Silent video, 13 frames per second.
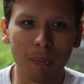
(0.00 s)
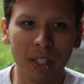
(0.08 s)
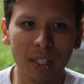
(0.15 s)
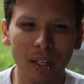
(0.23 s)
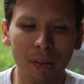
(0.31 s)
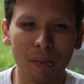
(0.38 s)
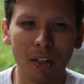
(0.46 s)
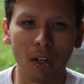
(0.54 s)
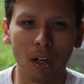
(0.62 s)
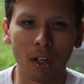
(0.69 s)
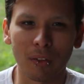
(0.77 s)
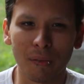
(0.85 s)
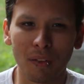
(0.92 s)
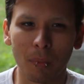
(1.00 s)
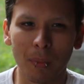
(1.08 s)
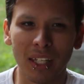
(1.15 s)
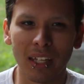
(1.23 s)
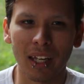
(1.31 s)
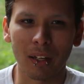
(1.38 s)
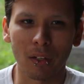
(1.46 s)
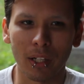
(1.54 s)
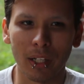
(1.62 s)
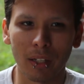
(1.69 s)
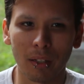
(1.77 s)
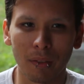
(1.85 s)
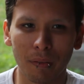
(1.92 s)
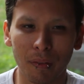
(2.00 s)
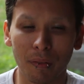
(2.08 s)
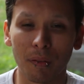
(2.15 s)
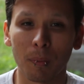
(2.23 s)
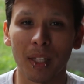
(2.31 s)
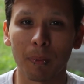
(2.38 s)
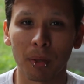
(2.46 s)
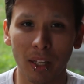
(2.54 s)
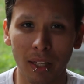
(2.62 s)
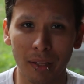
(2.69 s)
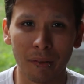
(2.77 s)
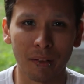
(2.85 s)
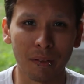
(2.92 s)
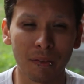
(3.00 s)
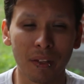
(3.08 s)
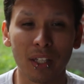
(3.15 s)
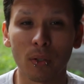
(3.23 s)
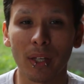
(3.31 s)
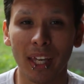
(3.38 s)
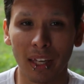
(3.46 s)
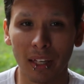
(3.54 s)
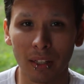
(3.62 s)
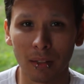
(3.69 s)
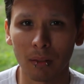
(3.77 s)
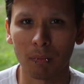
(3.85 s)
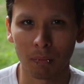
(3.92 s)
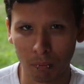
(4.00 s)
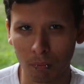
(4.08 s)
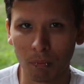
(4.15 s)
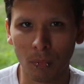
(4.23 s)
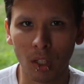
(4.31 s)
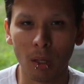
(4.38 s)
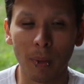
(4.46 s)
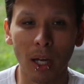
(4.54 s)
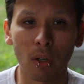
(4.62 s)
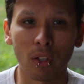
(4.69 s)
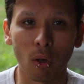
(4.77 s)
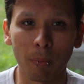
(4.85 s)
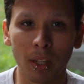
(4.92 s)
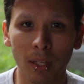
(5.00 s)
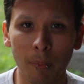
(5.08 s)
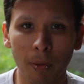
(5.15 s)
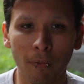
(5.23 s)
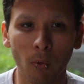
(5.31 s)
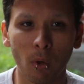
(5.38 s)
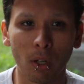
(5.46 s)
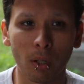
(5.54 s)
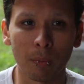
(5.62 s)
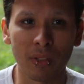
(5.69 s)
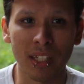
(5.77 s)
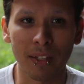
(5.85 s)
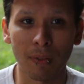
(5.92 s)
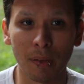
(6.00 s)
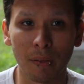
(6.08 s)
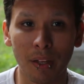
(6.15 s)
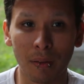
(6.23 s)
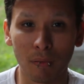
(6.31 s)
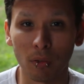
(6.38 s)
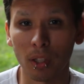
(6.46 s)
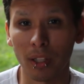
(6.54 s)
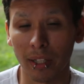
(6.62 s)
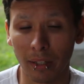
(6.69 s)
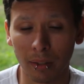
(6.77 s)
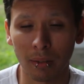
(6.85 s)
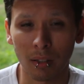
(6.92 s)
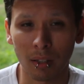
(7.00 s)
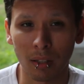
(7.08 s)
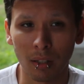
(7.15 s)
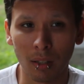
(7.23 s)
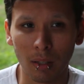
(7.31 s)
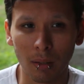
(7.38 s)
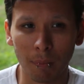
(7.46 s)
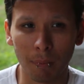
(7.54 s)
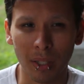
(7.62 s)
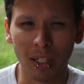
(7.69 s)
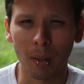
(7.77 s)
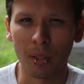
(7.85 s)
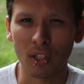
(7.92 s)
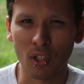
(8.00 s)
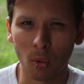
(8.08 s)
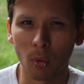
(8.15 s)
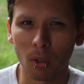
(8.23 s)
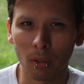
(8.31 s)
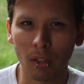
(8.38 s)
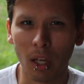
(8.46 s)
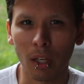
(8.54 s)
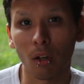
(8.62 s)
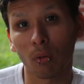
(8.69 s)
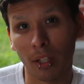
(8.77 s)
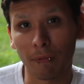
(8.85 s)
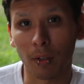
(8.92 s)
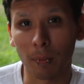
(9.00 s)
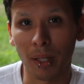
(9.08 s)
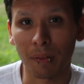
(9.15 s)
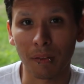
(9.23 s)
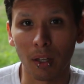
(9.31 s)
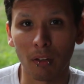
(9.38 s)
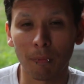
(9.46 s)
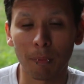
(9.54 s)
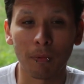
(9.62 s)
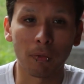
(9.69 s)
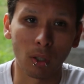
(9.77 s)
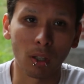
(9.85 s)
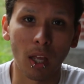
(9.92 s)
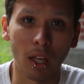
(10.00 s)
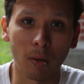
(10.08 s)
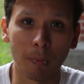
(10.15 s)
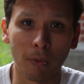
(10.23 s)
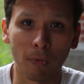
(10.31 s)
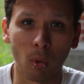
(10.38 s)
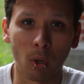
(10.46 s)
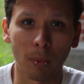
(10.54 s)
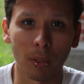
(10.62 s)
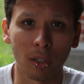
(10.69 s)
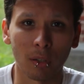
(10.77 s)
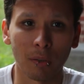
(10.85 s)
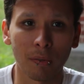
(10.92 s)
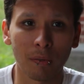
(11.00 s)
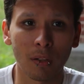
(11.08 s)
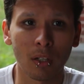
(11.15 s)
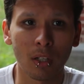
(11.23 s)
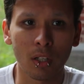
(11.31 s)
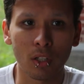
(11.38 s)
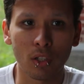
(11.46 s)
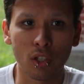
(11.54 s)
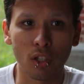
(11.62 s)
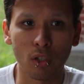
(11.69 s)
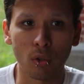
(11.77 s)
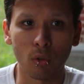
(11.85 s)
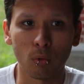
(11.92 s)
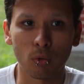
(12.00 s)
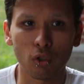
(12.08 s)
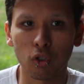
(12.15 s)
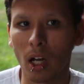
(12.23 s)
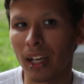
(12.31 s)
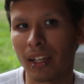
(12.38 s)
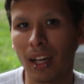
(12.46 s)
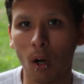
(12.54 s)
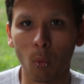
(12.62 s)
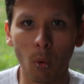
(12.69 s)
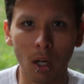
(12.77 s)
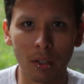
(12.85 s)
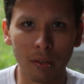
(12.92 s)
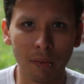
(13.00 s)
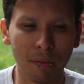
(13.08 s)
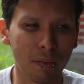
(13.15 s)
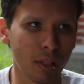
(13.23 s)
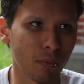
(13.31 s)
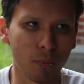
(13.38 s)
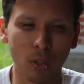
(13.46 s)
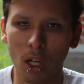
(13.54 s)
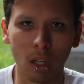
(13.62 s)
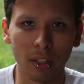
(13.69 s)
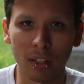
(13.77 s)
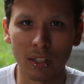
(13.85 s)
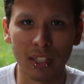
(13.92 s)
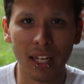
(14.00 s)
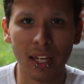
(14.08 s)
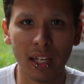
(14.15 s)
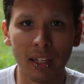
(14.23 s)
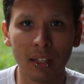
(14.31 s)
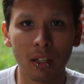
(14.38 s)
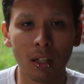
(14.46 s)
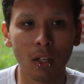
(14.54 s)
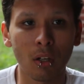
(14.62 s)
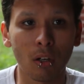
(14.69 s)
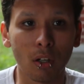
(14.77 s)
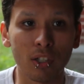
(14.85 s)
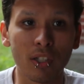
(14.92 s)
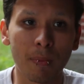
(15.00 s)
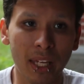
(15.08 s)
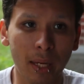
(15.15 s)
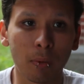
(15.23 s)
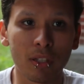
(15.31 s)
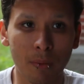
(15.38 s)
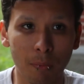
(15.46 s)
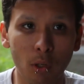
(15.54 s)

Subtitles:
Because there aren't so many areas and so many places that you can come out and openly perform, Divas has really become a tool, not only for myself, but for a lot of performers, to try it out once and call it a day, or to be able to